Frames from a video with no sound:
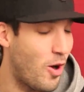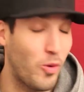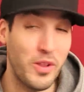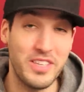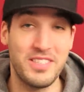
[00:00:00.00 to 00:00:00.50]

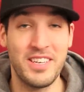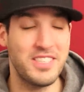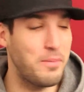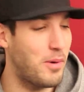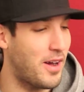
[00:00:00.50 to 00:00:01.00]
Only
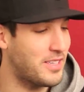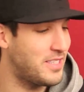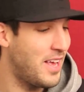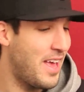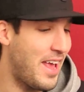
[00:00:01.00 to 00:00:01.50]
sixty
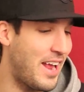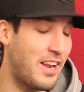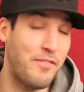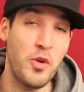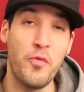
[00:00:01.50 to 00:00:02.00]
bucks,
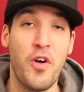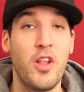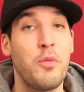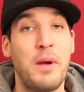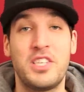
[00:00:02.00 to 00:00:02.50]
and if you
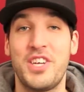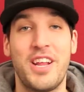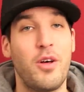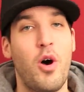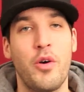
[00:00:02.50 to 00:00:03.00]
followed my
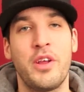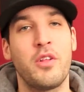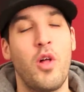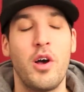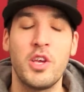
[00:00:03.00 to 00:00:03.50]
channel all
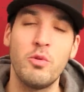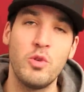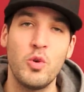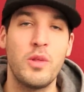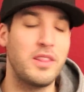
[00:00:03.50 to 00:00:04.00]
year long, you
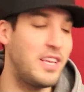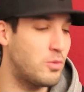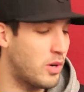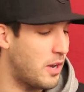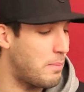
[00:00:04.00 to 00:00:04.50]
knew that
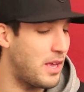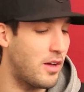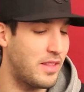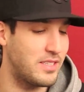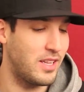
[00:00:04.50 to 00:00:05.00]
these were going to be
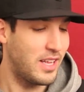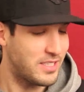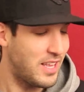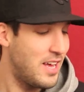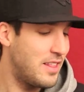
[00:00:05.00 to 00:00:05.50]
on this
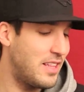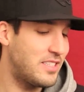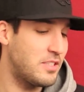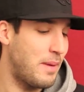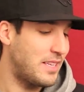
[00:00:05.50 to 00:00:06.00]
list.
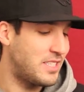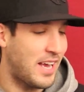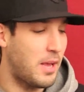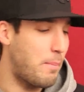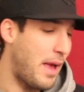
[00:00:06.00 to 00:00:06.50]
This is my
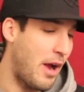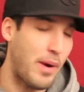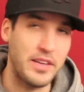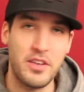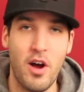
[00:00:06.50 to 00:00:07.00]
second pair.
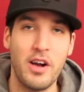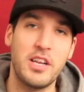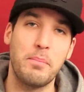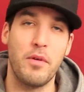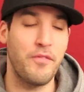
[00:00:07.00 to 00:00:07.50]
I
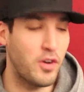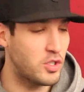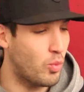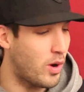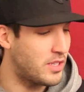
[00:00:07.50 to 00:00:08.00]
dogged up the
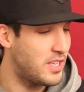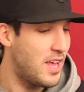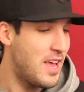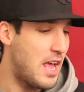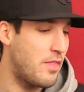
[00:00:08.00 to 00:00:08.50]
first ones,
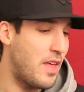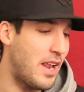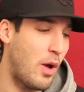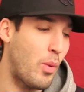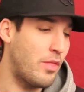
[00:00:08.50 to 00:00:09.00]
and
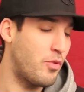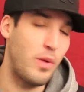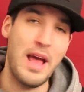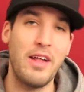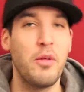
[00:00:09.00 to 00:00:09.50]
then I went through
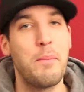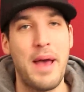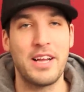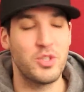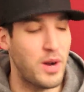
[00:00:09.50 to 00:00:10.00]
hell and
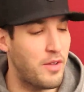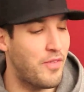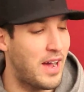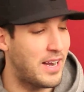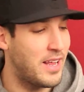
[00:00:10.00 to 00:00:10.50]
back trying to
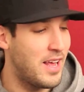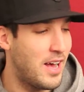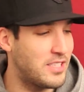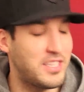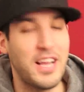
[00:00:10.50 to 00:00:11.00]
find
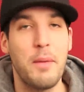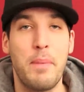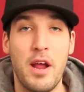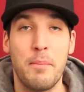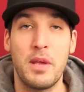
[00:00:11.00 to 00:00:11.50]
a second
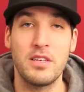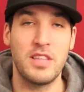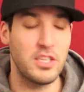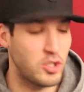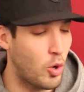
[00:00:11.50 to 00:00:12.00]
pair because
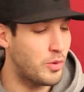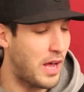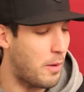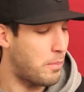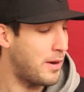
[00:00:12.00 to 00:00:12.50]
they sold
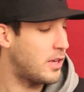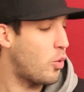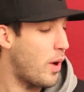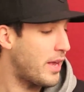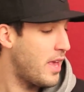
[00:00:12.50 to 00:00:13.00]
out pretty
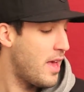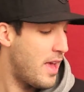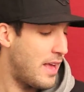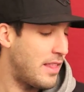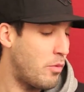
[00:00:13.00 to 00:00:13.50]
quick,
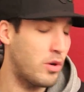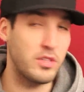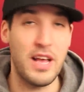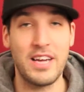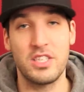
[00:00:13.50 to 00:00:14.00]
and they
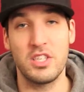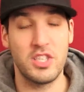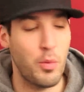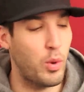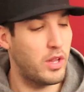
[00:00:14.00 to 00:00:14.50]
were actually
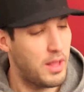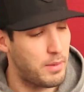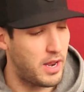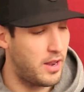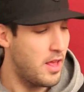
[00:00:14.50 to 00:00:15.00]
somewhat
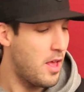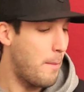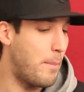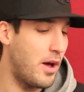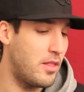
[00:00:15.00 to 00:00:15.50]
limited.
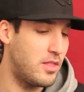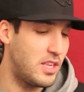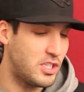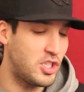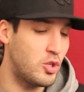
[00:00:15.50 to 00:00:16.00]
But
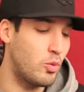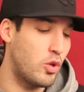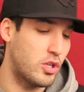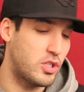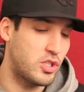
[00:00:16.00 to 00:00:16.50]
this shoe
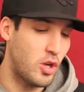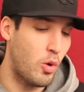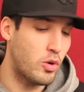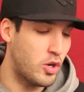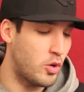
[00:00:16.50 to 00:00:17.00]
looks
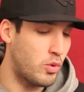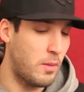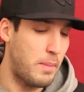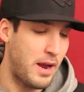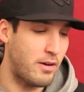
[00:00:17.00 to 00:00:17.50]
so good
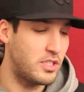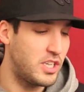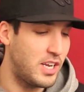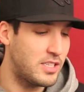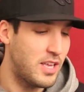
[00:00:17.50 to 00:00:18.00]
with a pair of
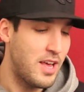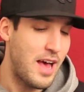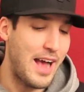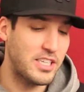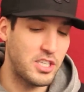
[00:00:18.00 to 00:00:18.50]
jeans.
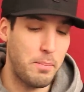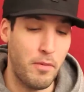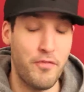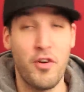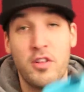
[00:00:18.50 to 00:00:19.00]
I actually
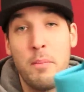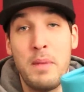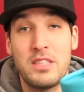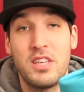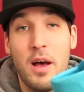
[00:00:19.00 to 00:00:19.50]
prefer the
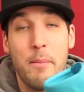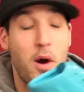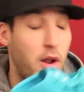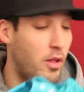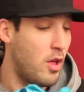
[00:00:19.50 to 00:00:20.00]
mid-top
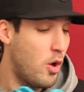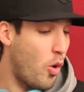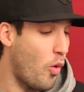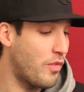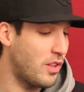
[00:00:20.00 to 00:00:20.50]
model
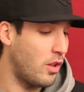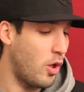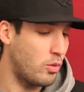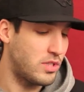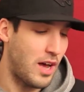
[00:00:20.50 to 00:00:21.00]
over the
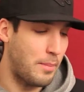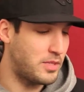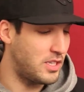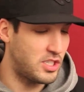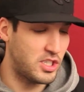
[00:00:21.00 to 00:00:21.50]
low
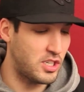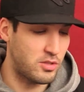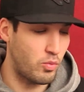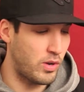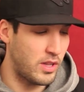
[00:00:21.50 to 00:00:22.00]
tops. It's
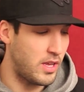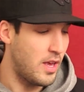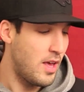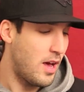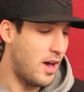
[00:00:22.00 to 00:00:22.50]
just
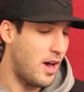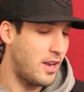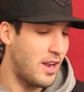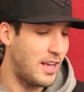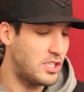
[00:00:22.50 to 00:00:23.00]
really uh,
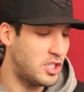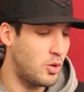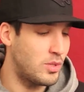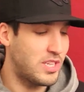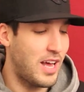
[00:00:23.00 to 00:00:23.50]
a nice
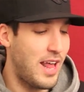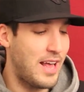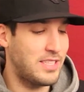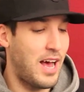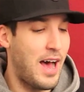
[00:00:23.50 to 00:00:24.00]
shoe. It kind of
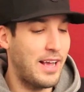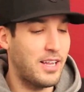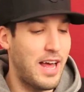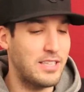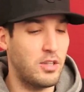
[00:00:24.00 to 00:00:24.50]
has a
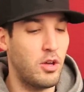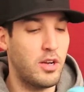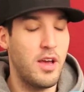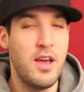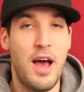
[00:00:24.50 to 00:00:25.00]
high-class
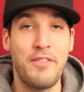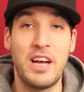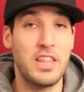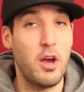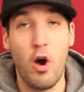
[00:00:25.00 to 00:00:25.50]
look. I've
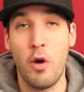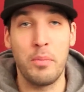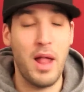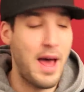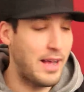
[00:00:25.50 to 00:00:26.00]
got the all
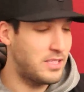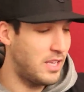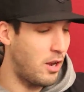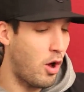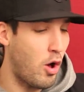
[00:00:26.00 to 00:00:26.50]
blacks
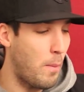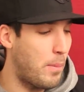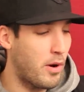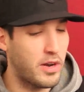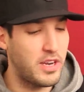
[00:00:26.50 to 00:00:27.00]
and all
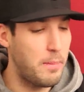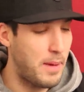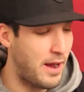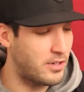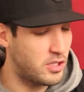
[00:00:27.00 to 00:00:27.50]
burgundy
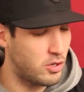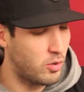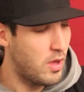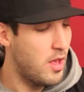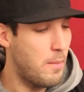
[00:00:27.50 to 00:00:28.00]
pair
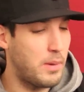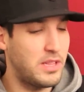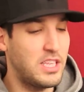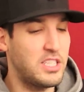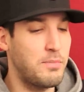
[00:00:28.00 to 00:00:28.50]
too,
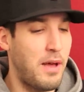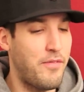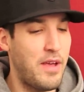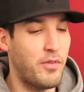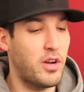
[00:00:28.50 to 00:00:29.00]
but this is my
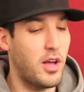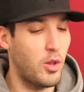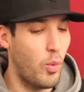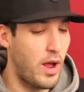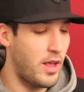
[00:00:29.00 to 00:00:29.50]
favorite
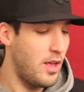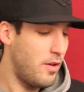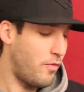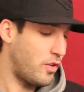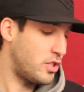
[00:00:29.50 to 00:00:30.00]
colorway
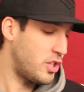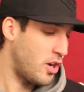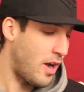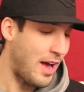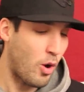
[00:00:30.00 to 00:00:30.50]
for sure. I